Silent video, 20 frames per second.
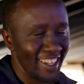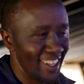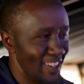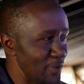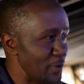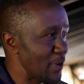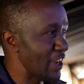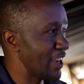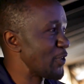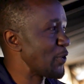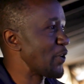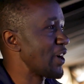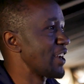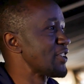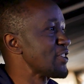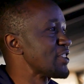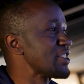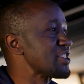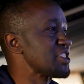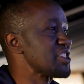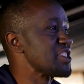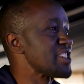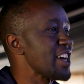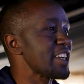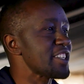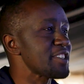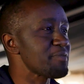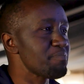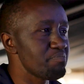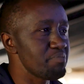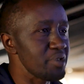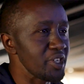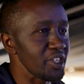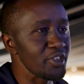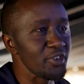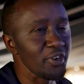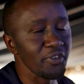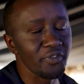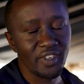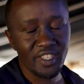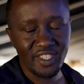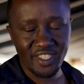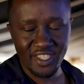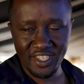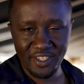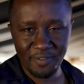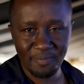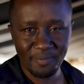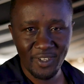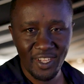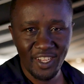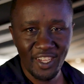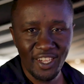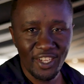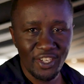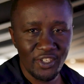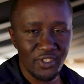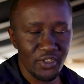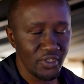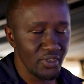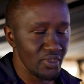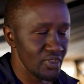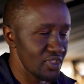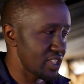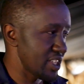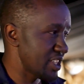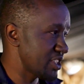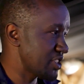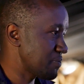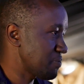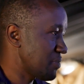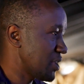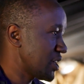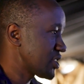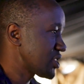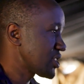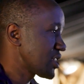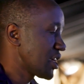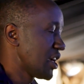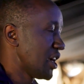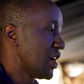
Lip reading: we are not that big of a team to use that much.